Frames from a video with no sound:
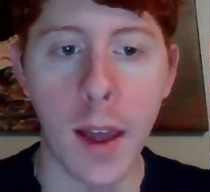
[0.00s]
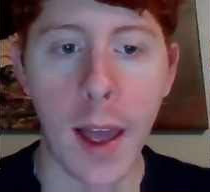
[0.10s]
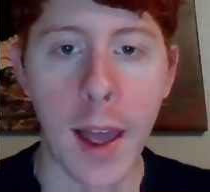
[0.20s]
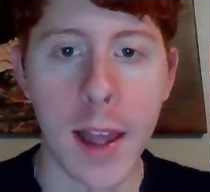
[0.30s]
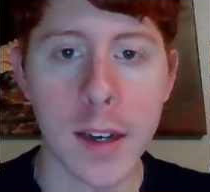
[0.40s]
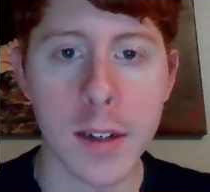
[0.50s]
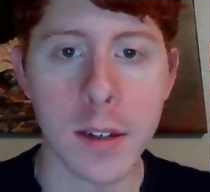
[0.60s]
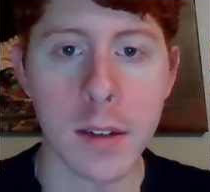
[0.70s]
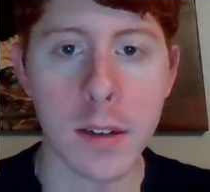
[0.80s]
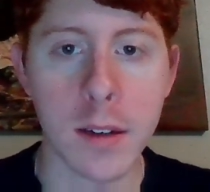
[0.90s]
And
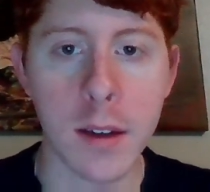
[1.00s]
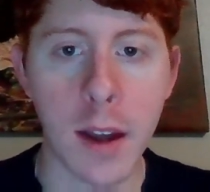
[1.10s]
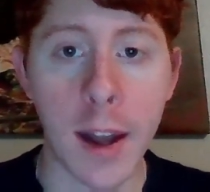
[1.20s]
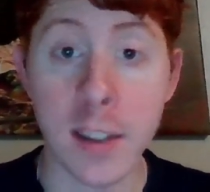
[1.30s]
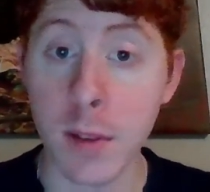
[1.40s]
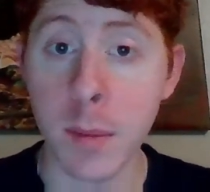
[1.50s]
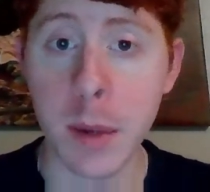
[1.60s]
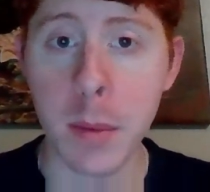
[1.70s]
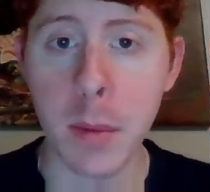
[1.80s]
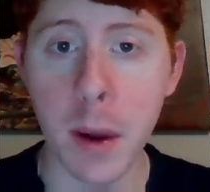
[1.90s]
as some
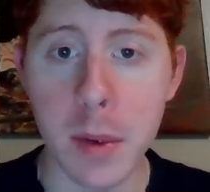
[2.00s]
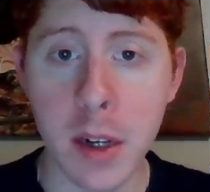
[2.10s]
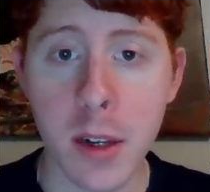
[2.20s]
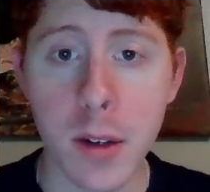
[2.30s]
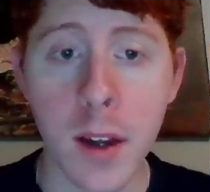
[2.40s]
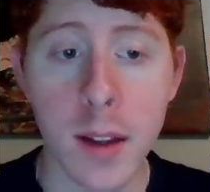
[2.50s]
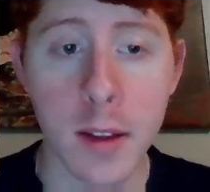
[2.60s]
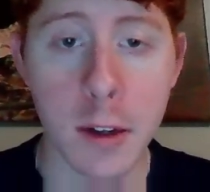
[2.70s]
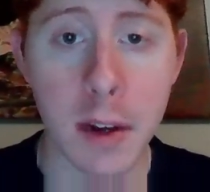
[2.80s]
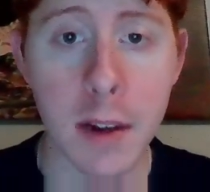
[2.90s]
people probably know,
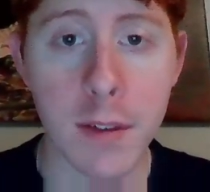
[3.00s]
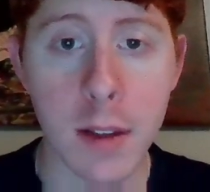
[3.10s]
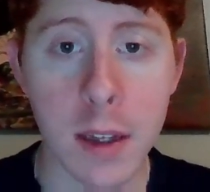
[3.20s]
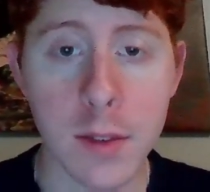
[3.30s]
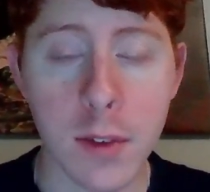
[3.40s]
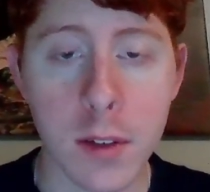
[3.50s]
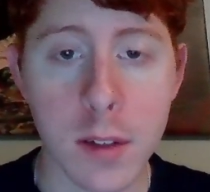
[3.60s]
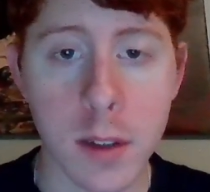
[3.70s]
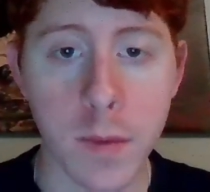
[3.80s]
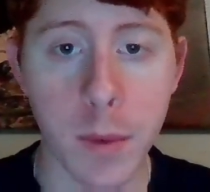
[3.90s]
the Greek
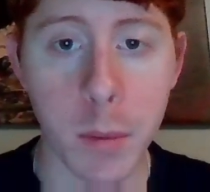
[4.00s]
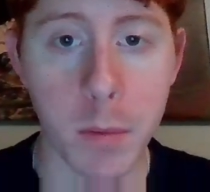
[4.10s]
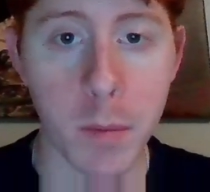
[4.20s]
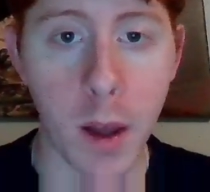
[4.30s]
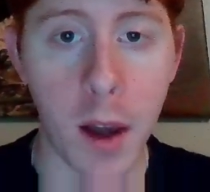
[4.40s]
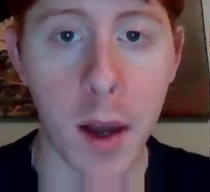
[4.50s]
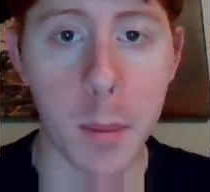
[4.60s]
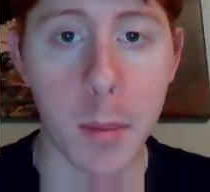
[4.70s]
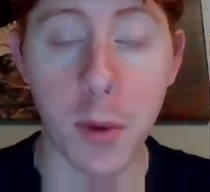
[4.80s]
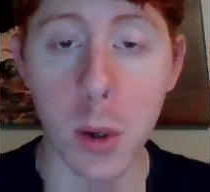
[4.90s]
philosophers
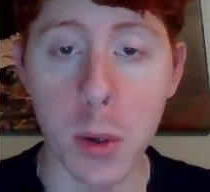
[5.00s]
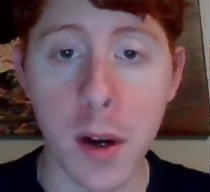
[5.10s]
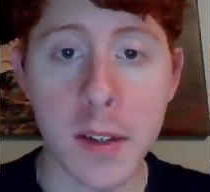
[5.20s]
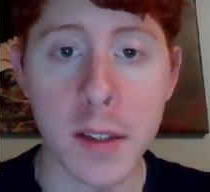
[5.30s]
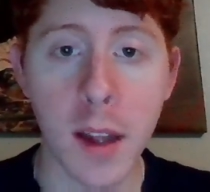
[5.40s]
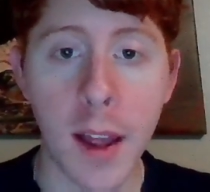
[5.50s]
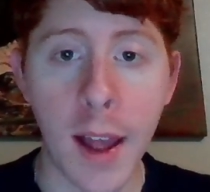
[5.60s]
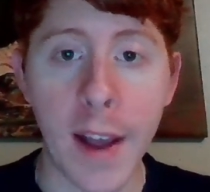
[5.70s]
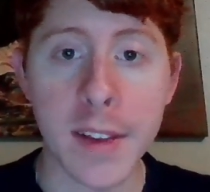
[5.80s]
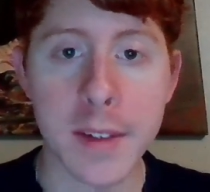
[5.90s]
before Christ
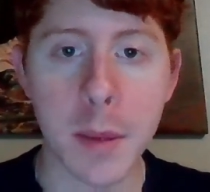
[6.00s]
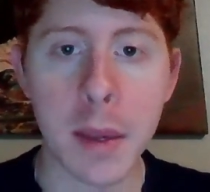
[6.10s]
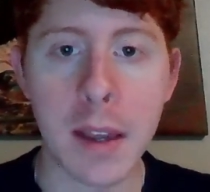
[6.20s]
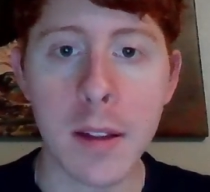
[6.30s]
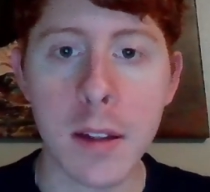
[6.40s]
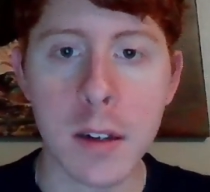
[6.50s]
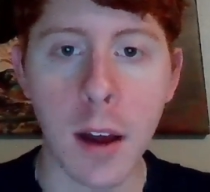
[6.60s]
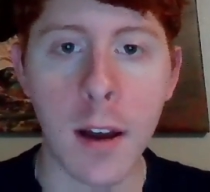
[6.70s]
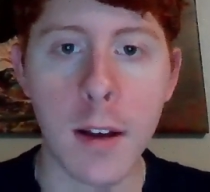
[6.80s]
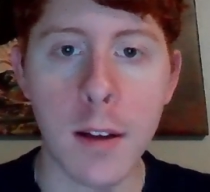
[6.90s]
had some inkling
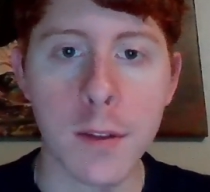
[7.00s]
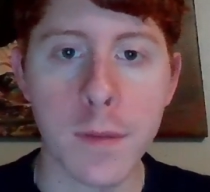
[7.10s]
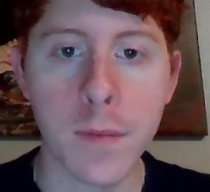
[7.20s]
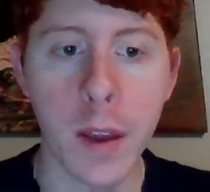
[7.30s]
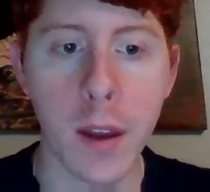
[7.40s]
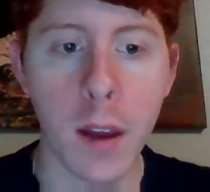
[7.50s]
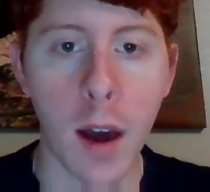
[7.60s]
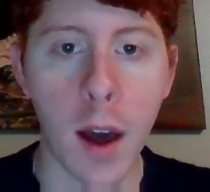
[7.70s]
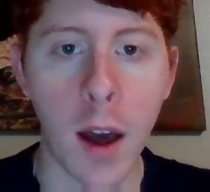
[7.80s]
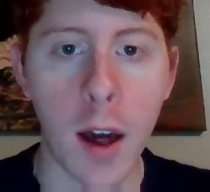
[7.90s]
of
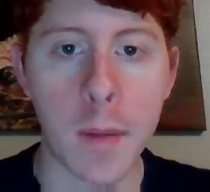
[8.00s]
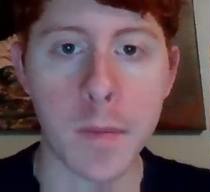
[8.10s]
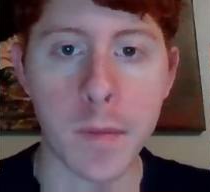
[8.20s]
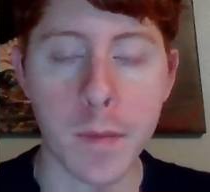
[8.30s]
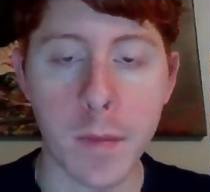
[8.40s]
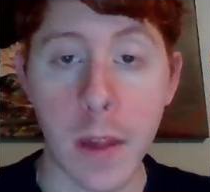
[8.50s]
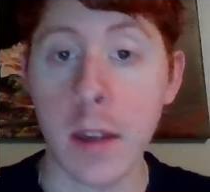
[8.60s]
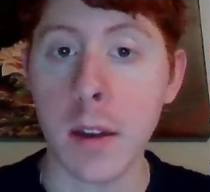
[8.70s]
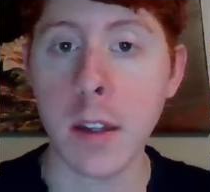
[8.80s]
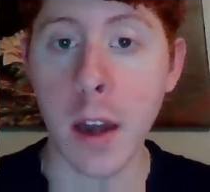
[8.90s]
um,
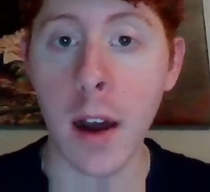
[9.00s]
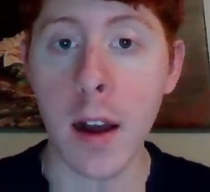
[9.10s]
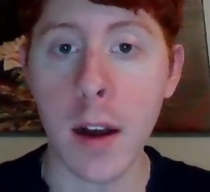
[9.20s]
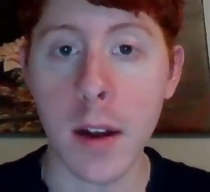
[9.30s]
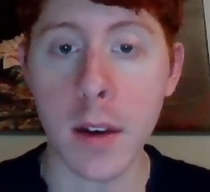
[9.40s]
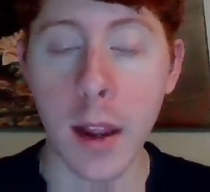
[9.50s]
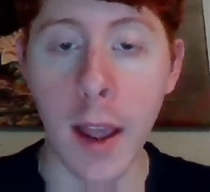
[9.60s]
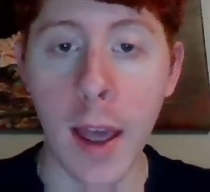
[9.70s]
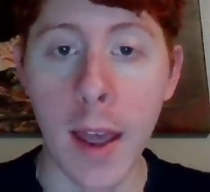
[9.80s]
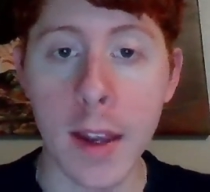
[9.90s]
like God
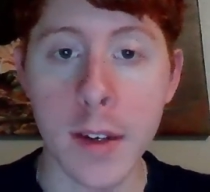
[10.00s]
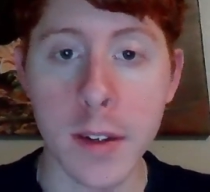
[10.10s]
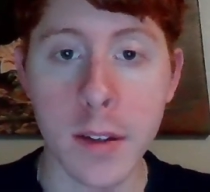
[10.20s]
and,